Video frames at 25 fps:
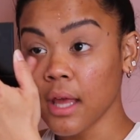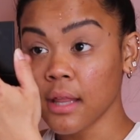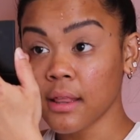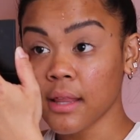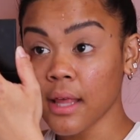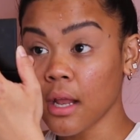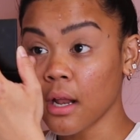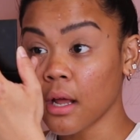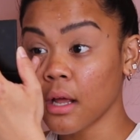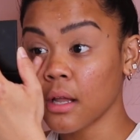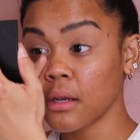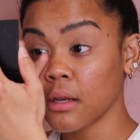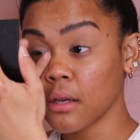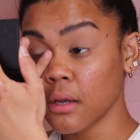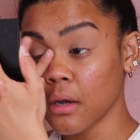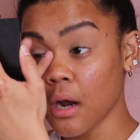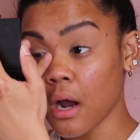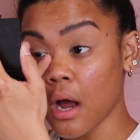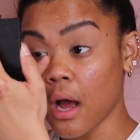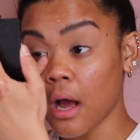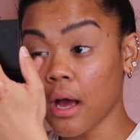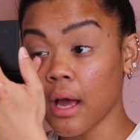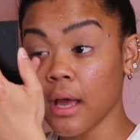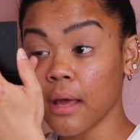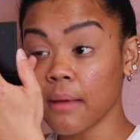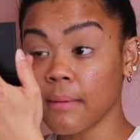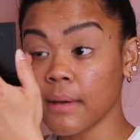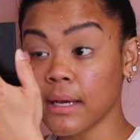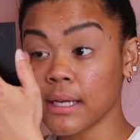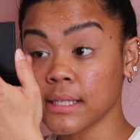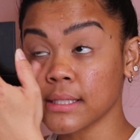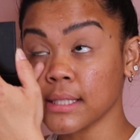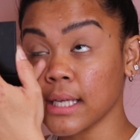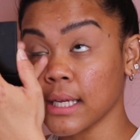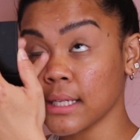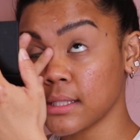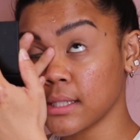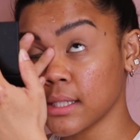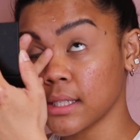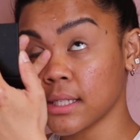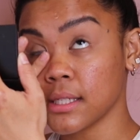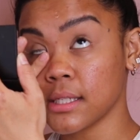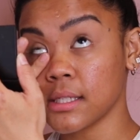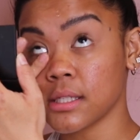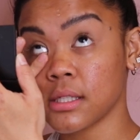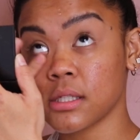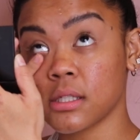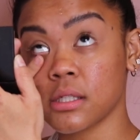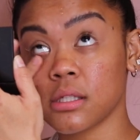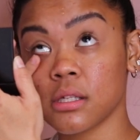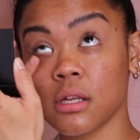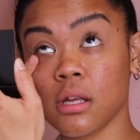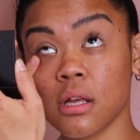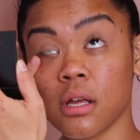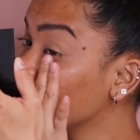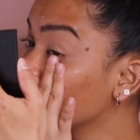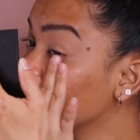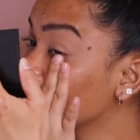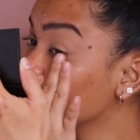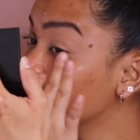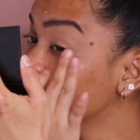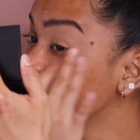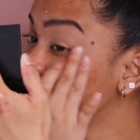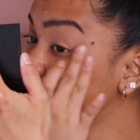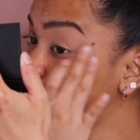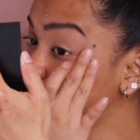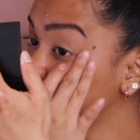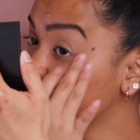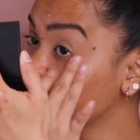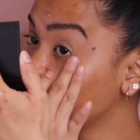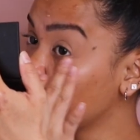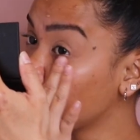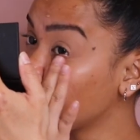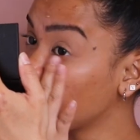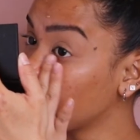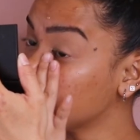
Hit that under eye because that does crease